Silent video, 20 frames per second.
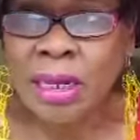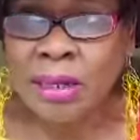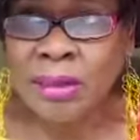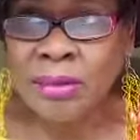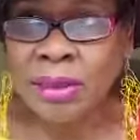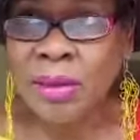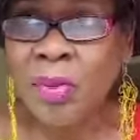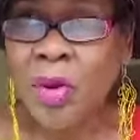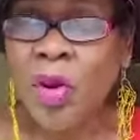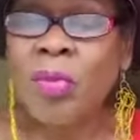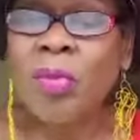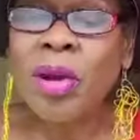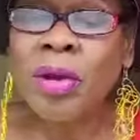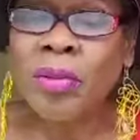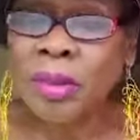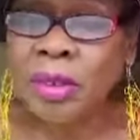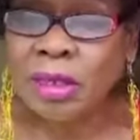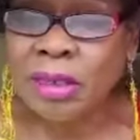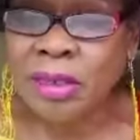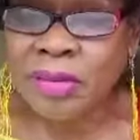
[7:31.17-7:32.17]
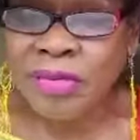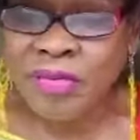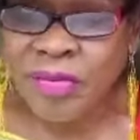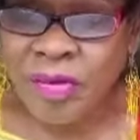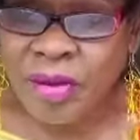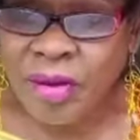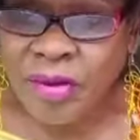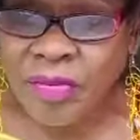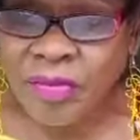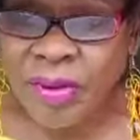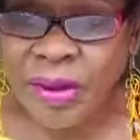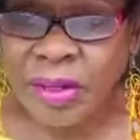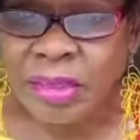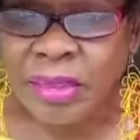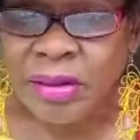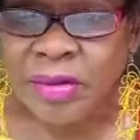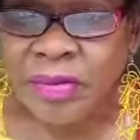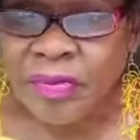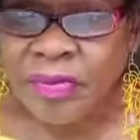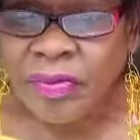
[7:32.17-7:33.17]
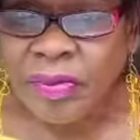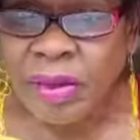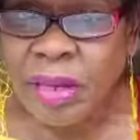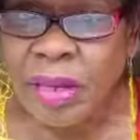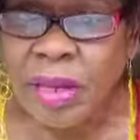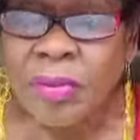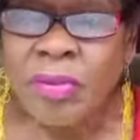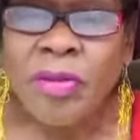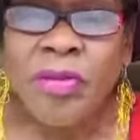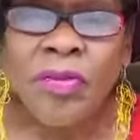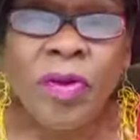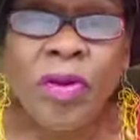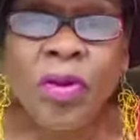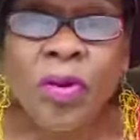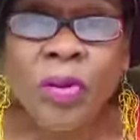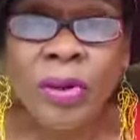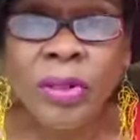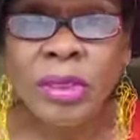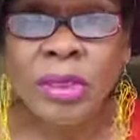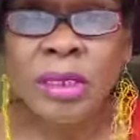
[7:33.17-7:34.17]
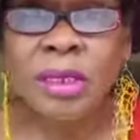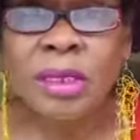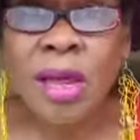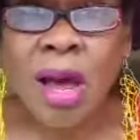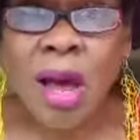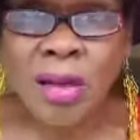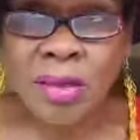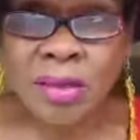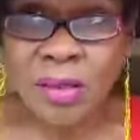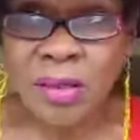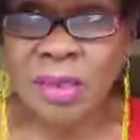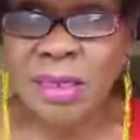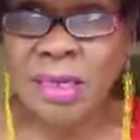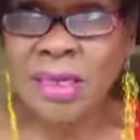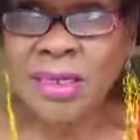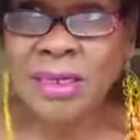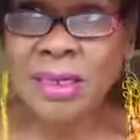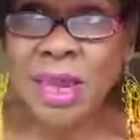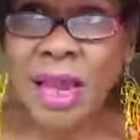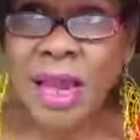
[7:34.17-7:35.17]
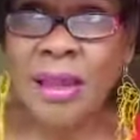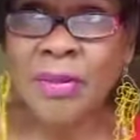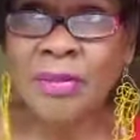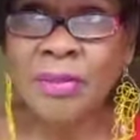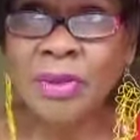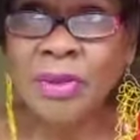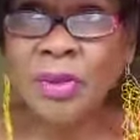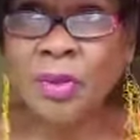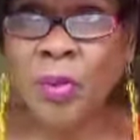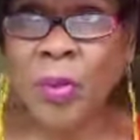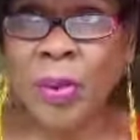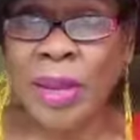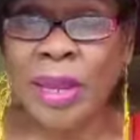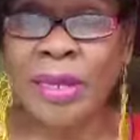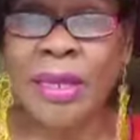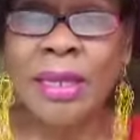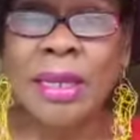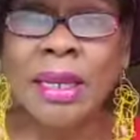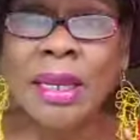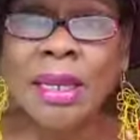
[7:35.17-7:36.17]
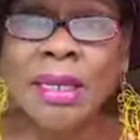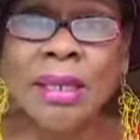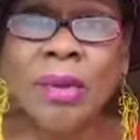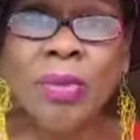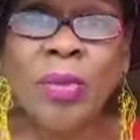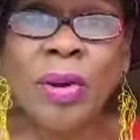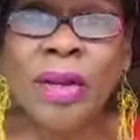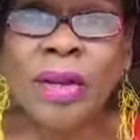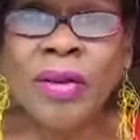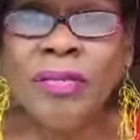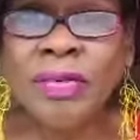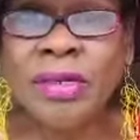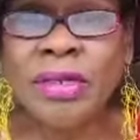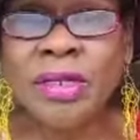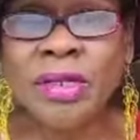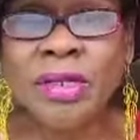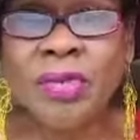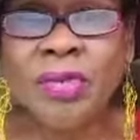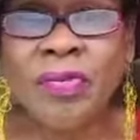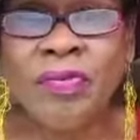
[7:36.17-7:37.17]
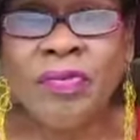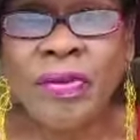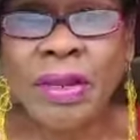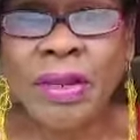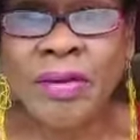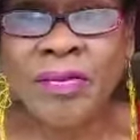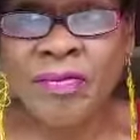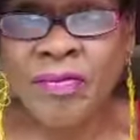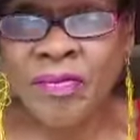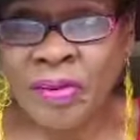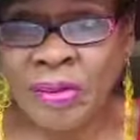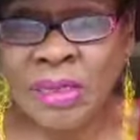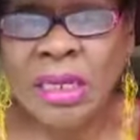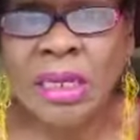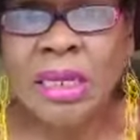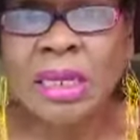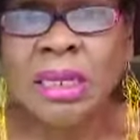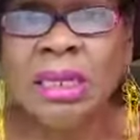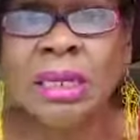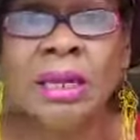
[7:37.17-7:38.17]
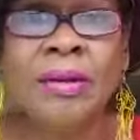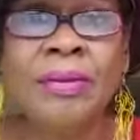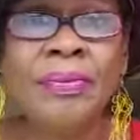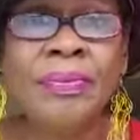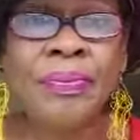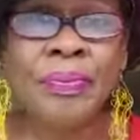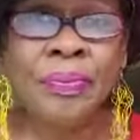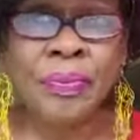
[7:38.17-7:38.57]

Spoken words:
Some home remedies are very effective before going to the doctor. And there are times when whatever it is you're feeling physically